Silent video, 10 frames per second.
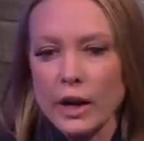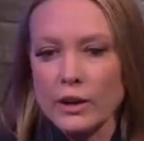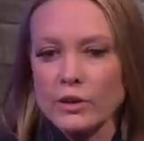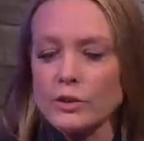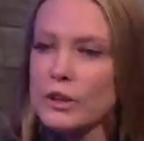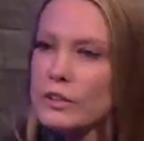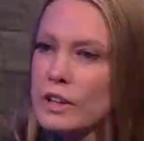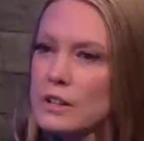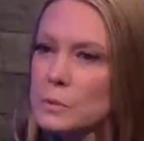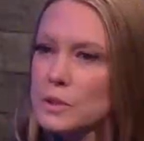
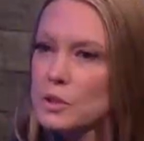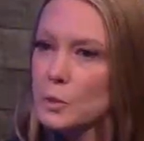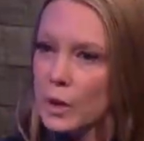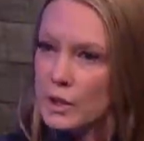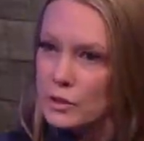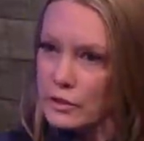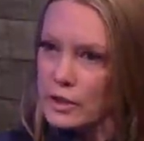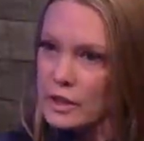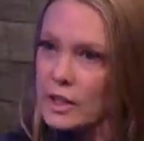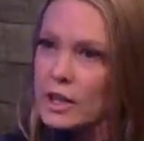record-driven as much as
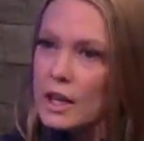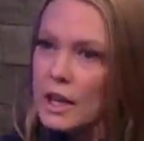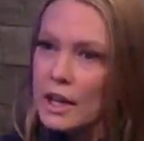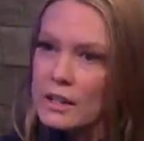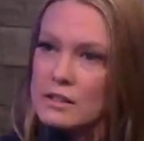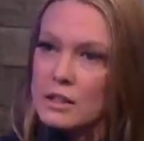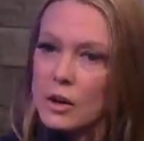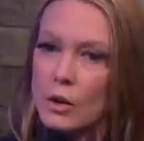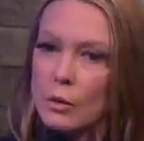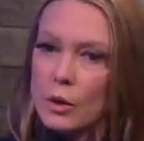win-driven. Mm. And
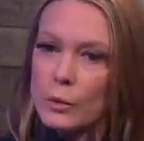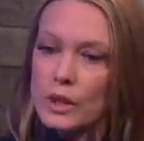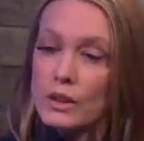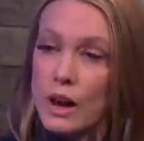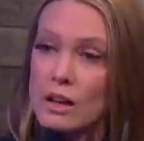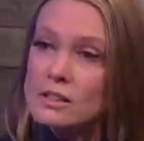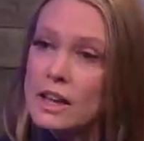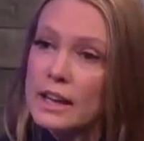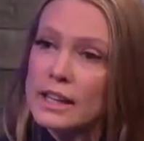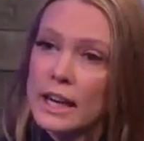so when we lost
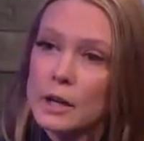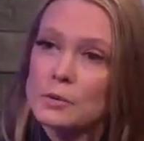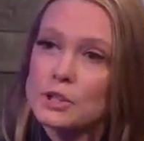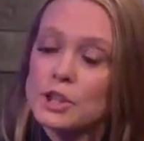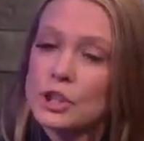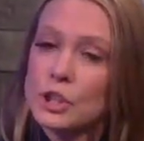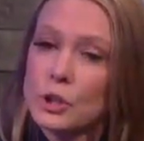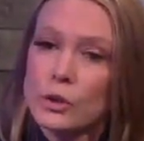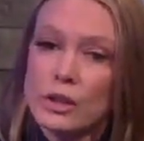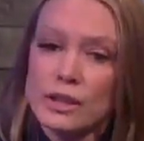that game, she
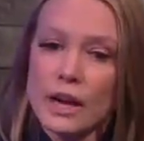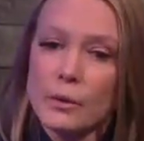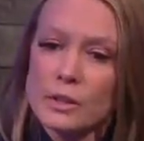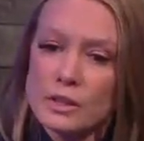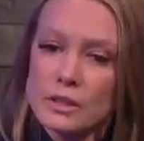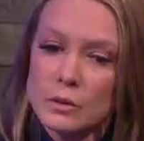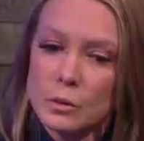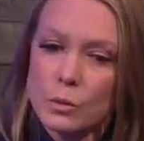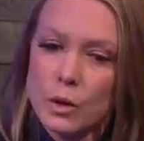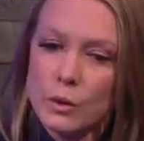knew that that wasn't
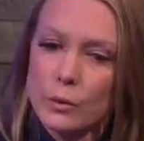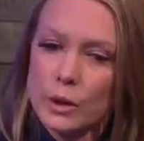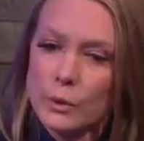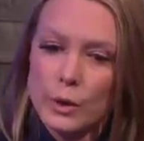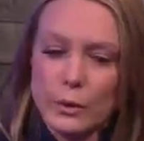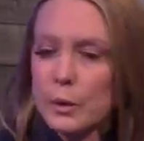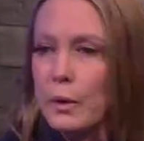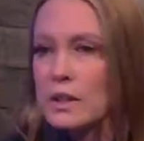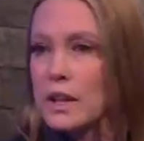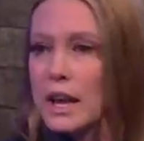what we, where we
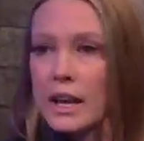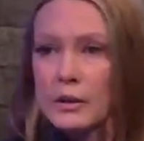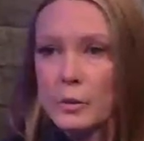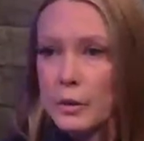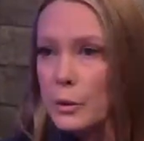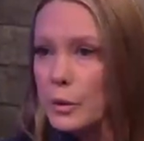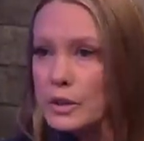wanted to end, what we